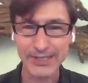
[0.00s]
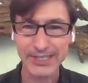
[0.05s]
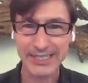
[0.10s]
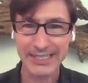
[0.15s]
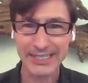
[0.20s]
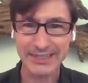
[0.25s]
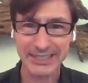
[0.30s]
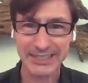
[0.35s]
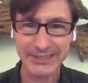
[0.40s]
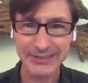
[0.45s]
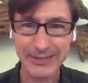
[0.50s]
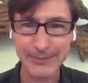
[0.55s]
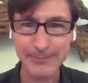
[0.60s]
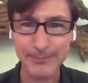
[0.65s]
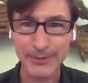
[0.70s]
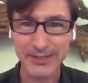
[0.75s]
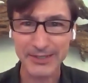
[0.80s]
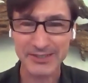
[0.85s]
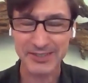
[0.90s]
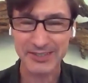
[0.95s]
in the
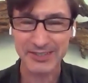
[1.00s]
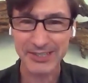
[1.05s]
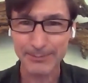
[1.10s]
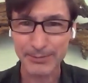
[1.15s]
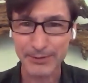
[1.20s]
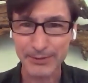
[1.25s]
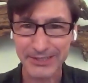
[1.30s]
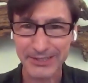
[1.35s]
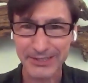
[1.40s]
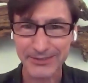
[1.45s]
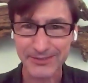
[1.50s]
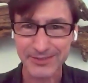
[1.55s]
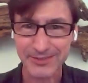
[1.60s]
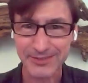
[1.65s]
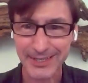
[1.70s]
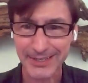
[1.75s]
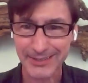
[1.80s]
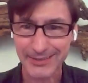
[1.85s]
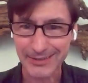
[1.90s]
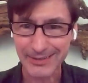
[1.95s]
Olympics a couple of years
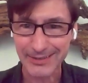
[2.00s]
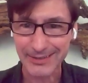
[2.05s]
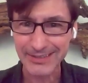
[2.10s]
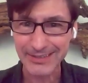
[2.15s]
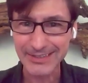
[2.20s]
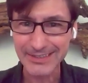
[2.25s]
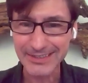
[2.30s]
later?